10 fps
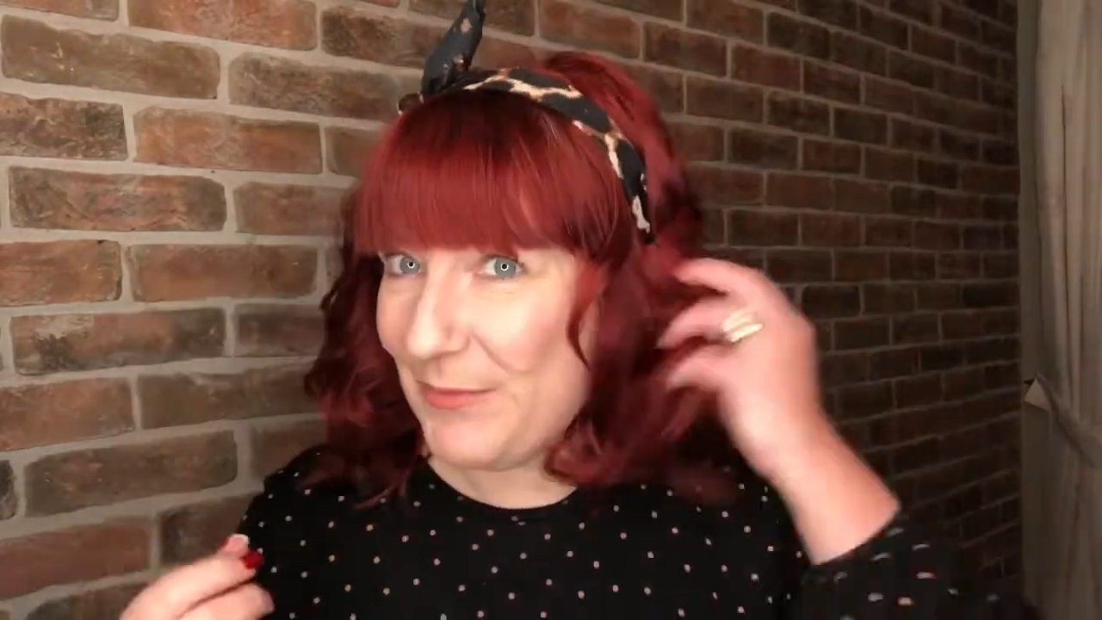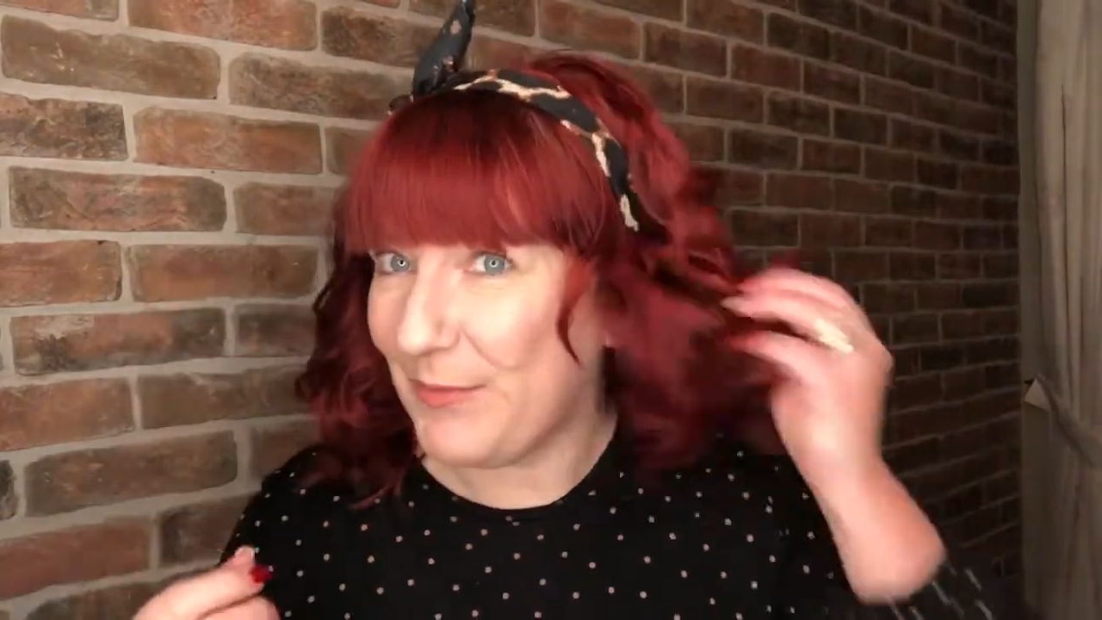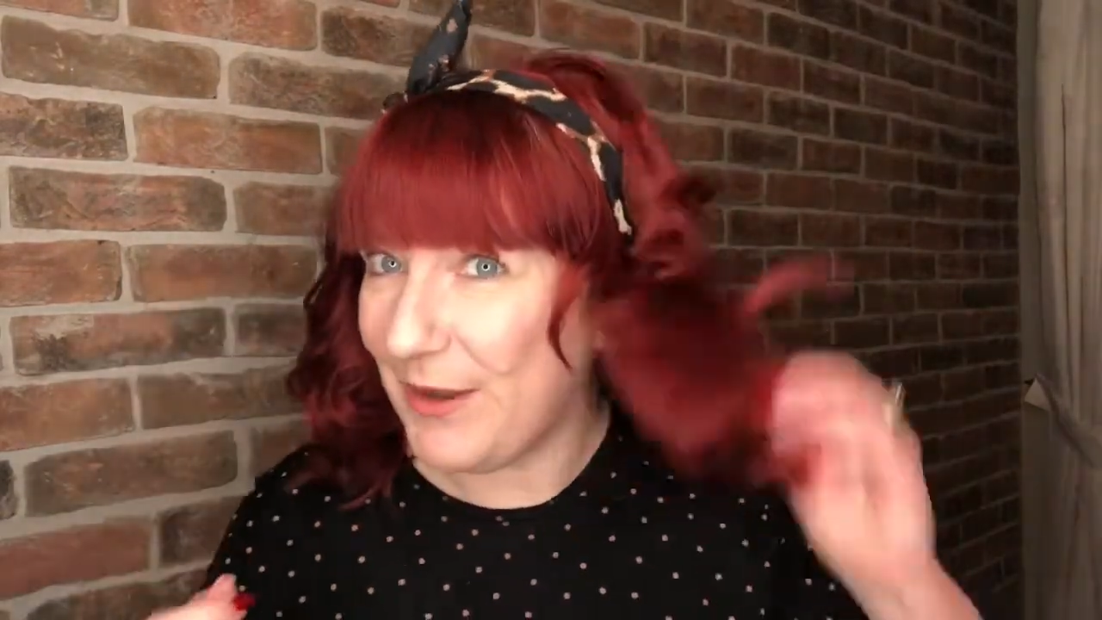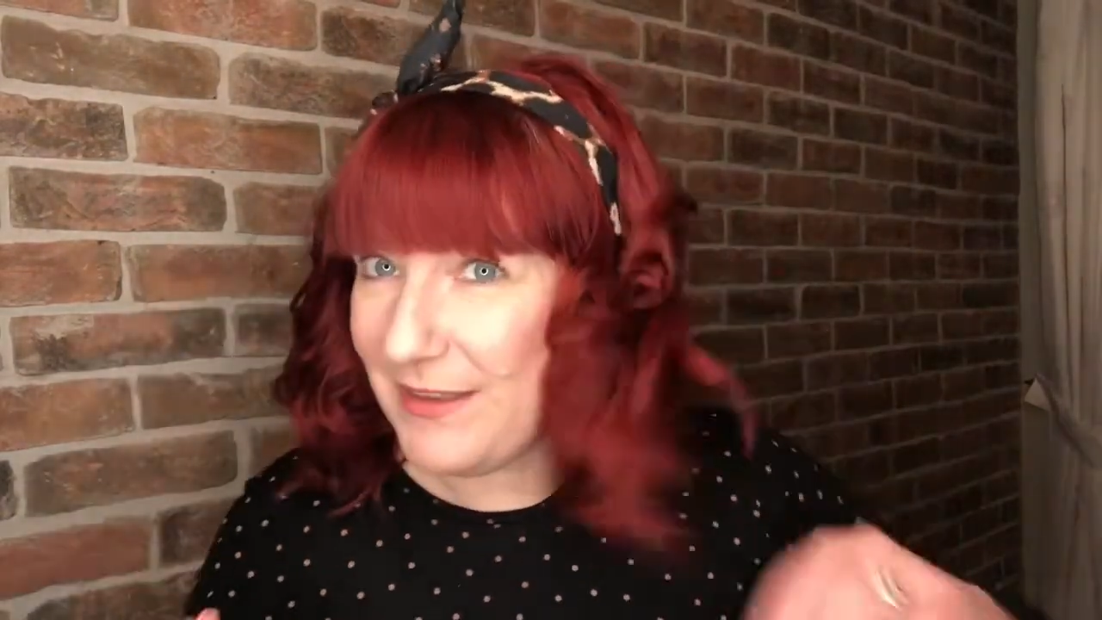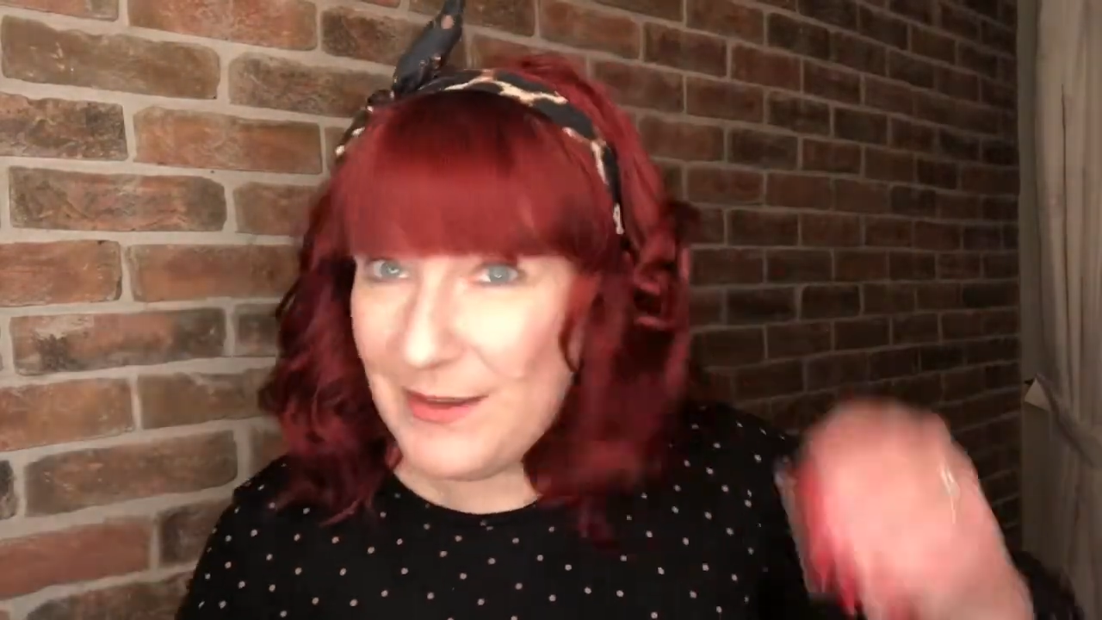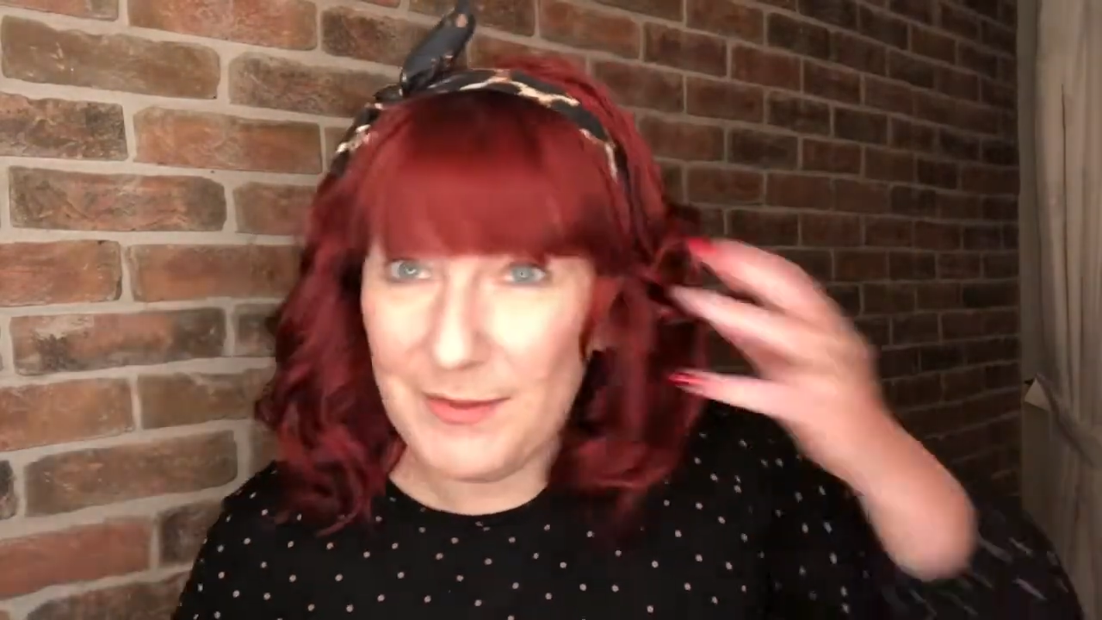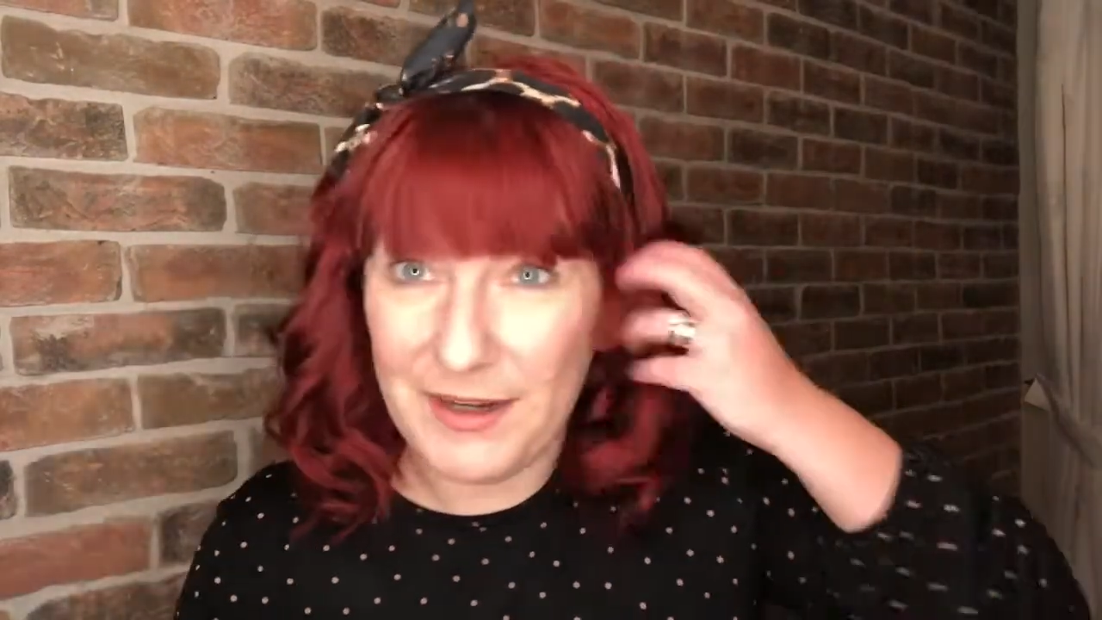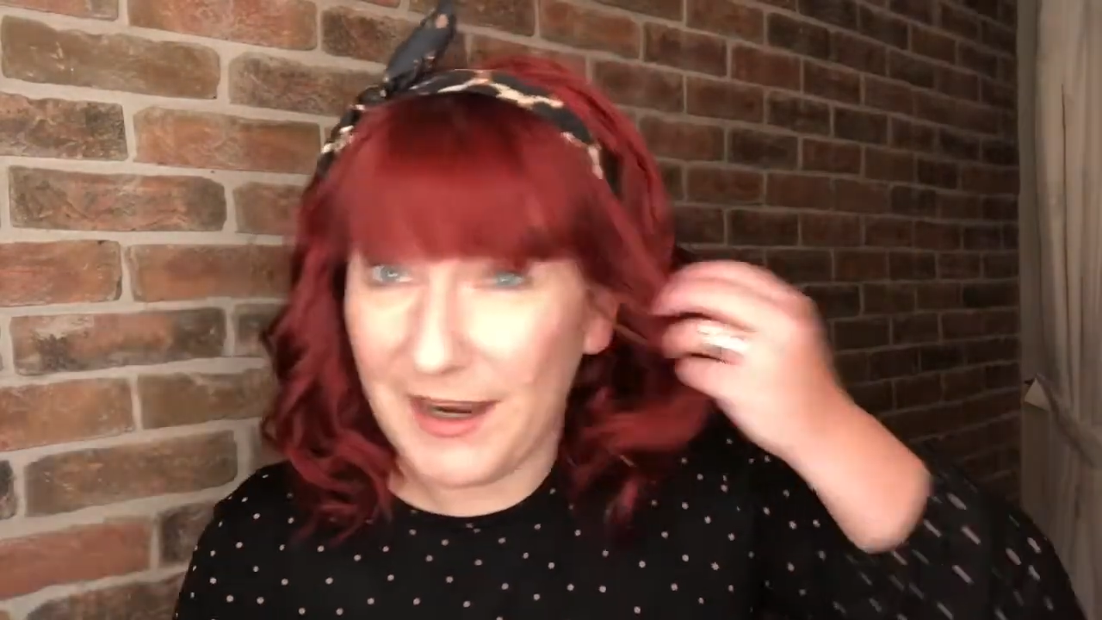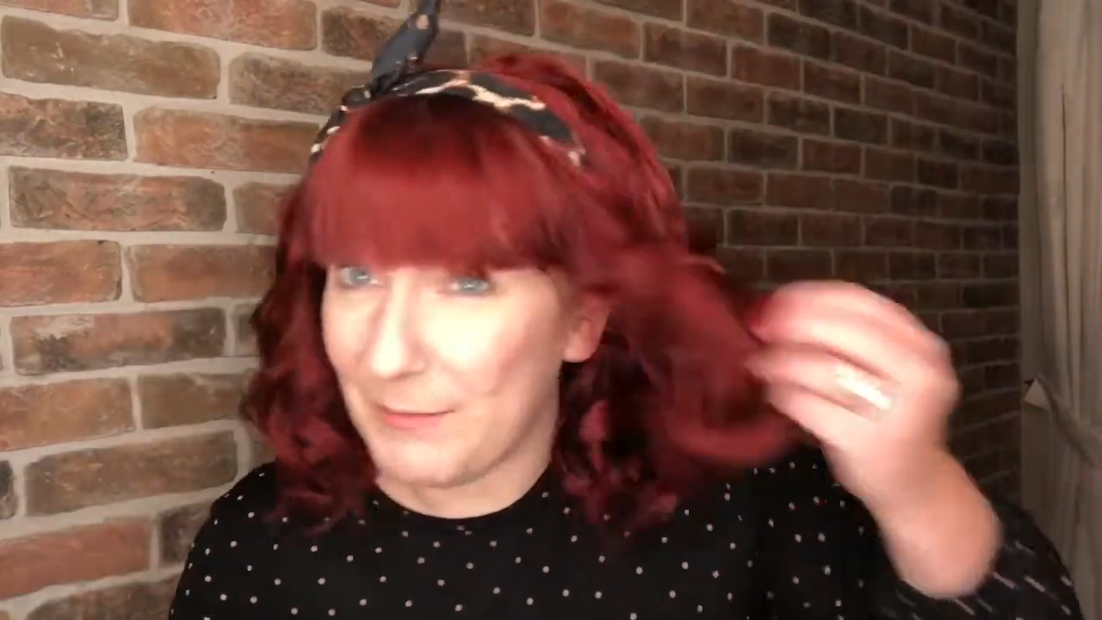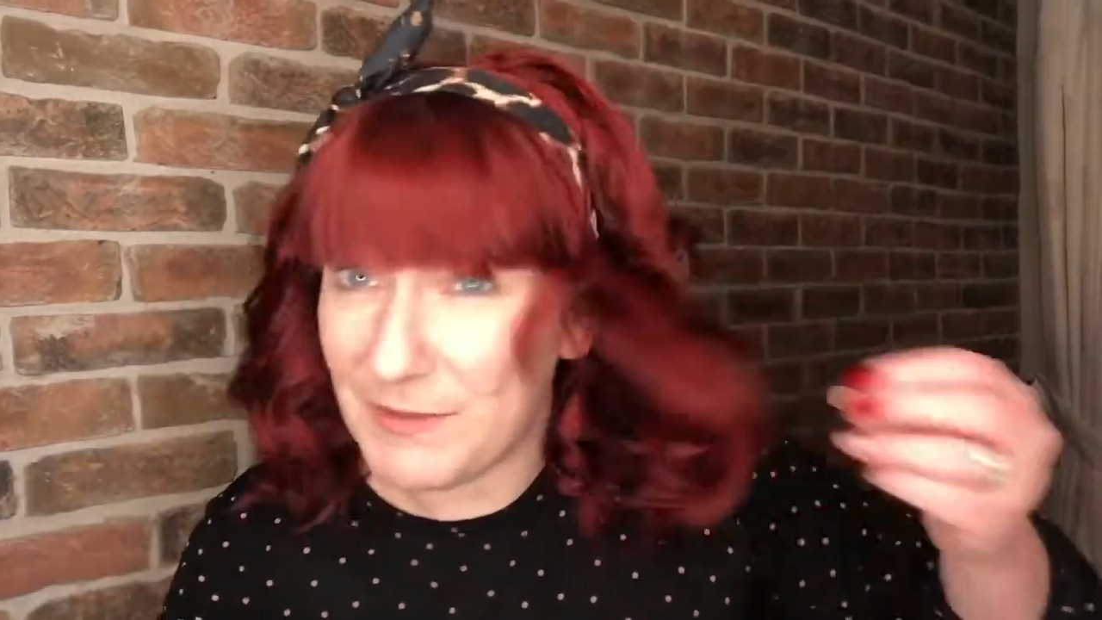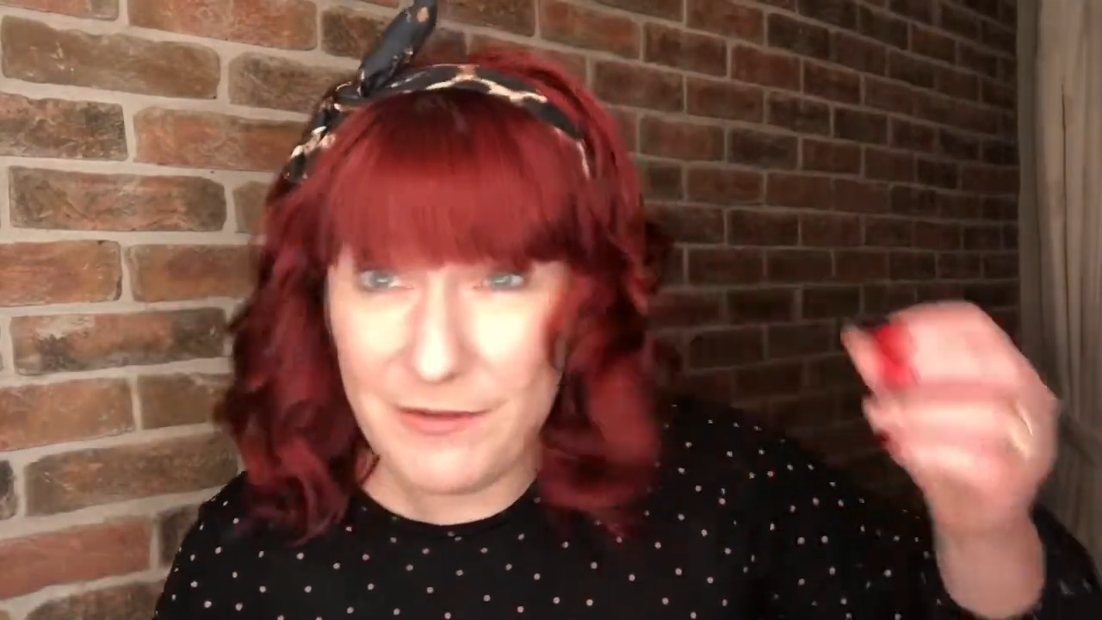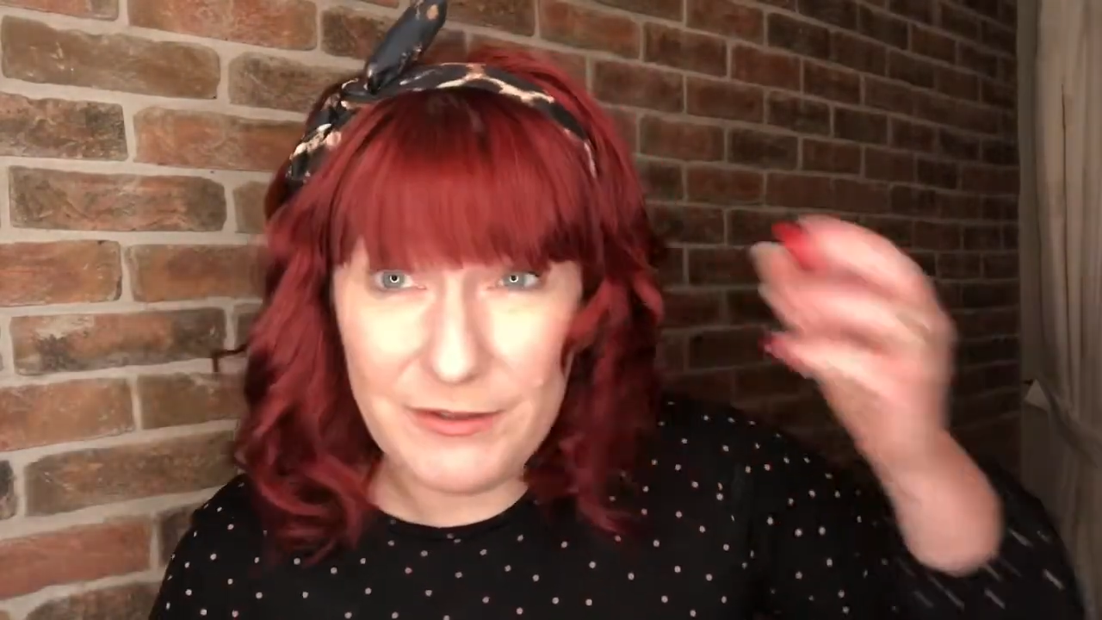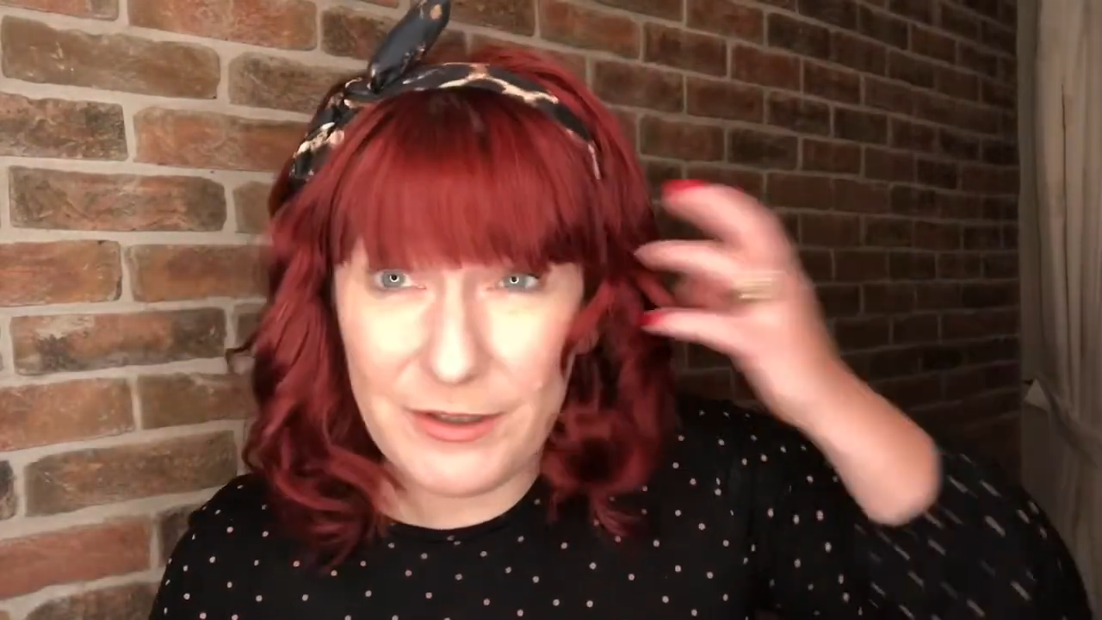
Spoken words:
but at the minute I'm definitely